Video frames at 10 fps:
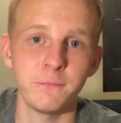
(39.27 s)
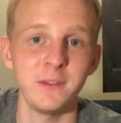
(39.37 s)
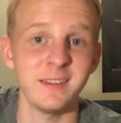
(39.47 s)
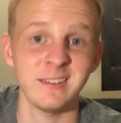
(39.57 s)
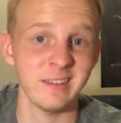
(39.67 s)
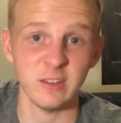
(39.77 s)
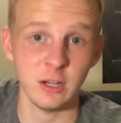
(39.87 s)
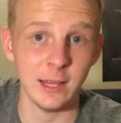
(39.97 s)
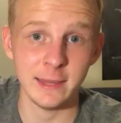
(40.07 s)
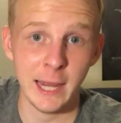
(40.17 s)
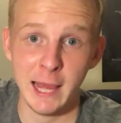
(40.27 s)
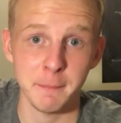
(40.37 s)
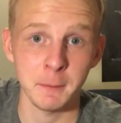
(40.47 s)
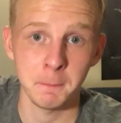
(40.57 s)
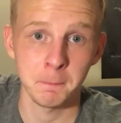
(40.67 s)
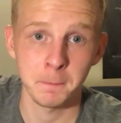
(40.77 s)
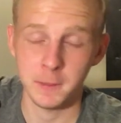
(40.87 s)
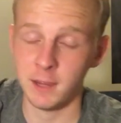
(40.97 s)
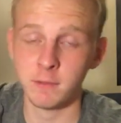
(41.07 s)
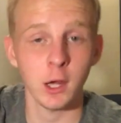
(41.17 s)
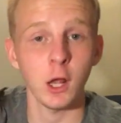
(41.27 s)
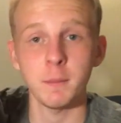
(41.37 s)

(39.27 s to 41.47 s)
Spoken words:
Physics isn't going to let that happen. I've got